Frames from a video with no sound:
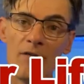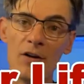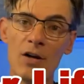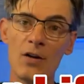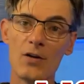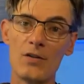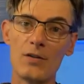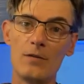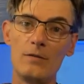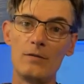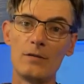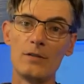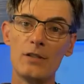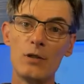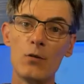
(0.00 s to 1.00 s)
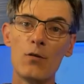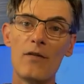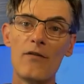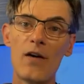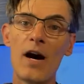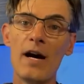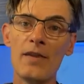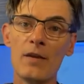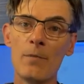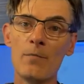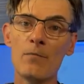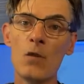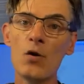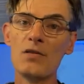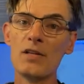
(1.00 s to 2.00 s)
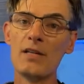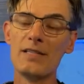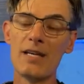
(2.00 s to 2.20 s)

years. You will find them most of the